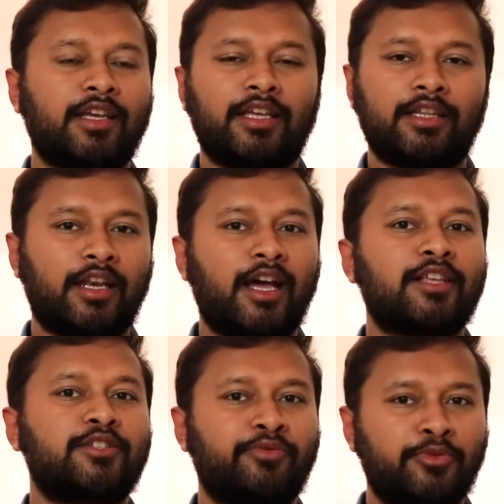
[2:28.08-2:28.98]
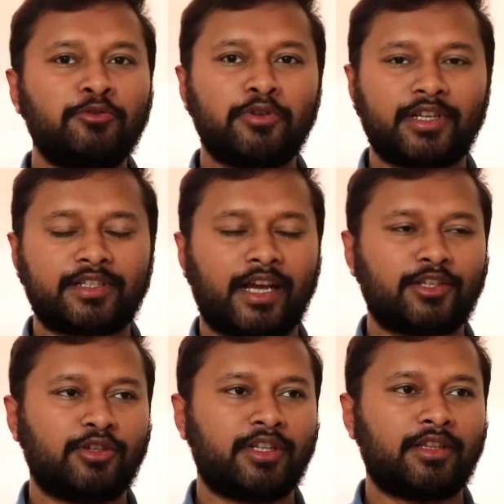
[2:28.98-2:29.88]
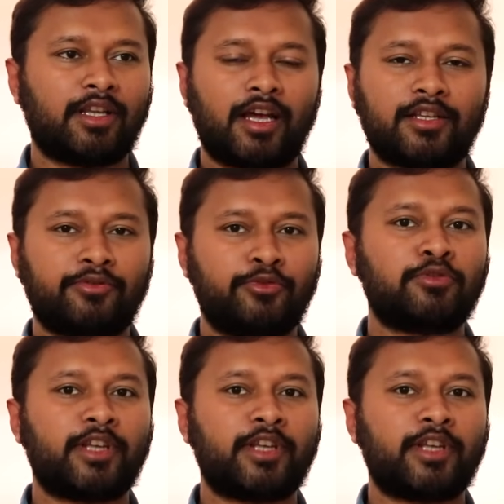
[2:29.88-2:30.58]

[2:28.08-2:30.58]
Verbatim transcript: in the last few years actually in the last few